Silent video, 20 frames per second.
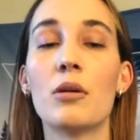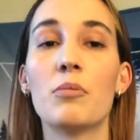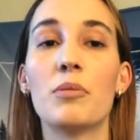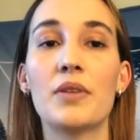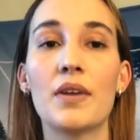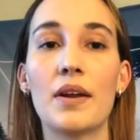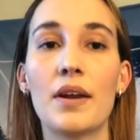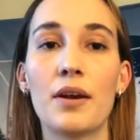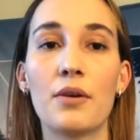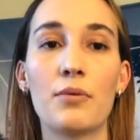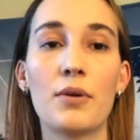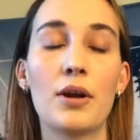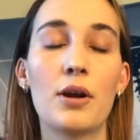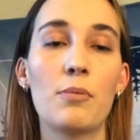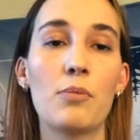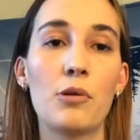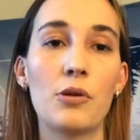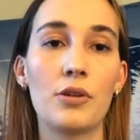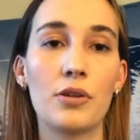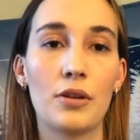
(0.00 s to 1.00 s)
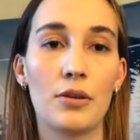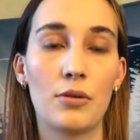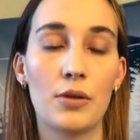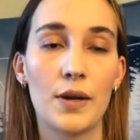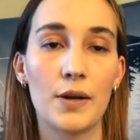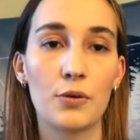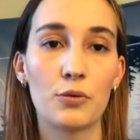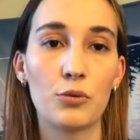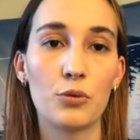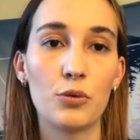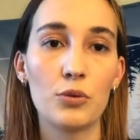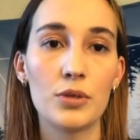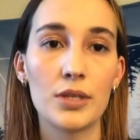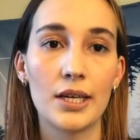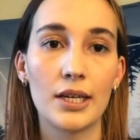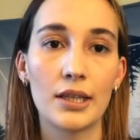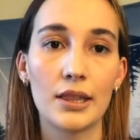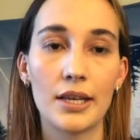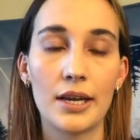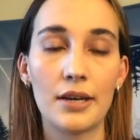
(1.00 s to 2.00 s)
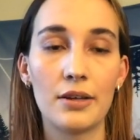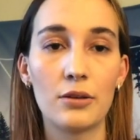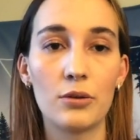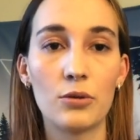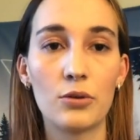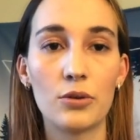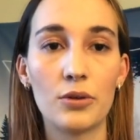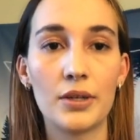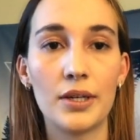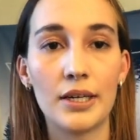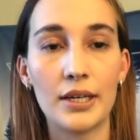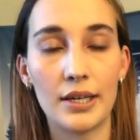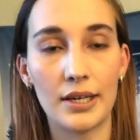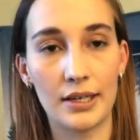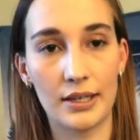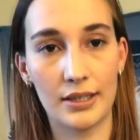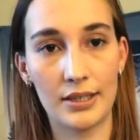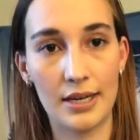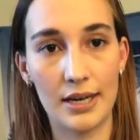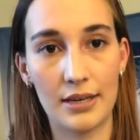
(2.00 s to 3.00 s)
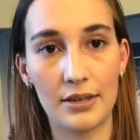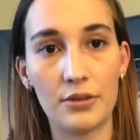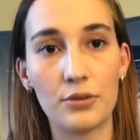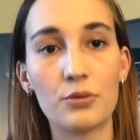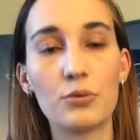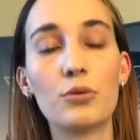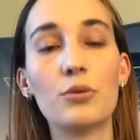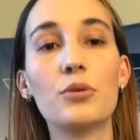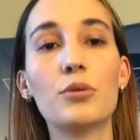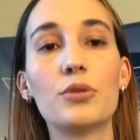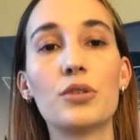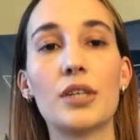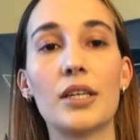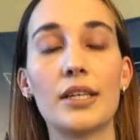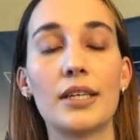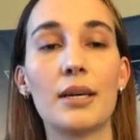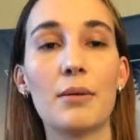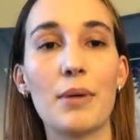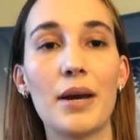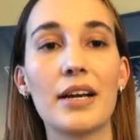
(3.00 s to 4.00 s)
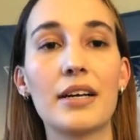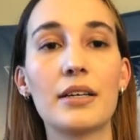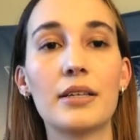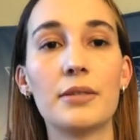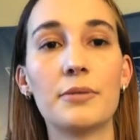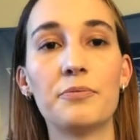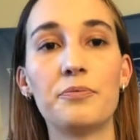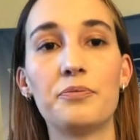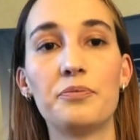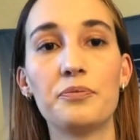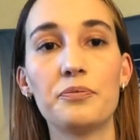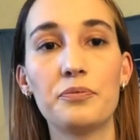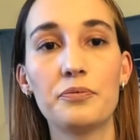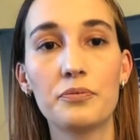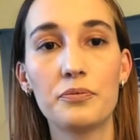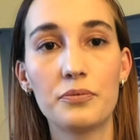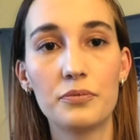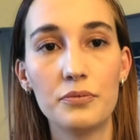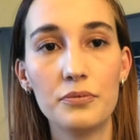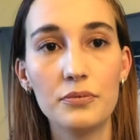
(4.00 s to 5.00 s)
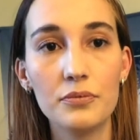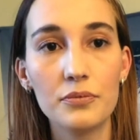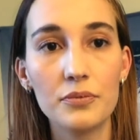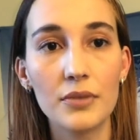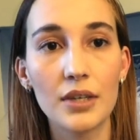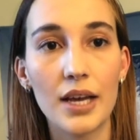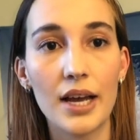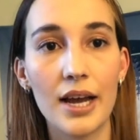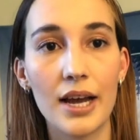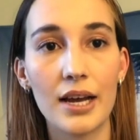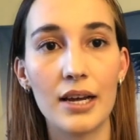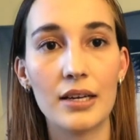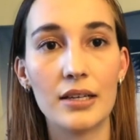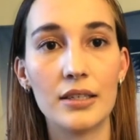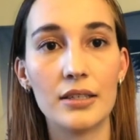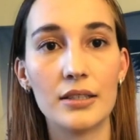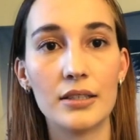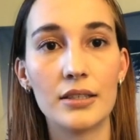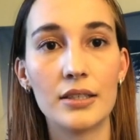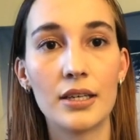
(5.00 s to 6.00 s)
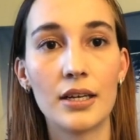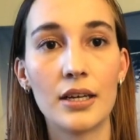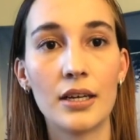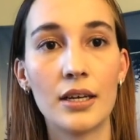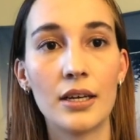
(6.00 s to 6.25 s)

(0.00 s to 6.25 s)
But then I read up on the like rules, like landlord and like tenant rules in Quebec, and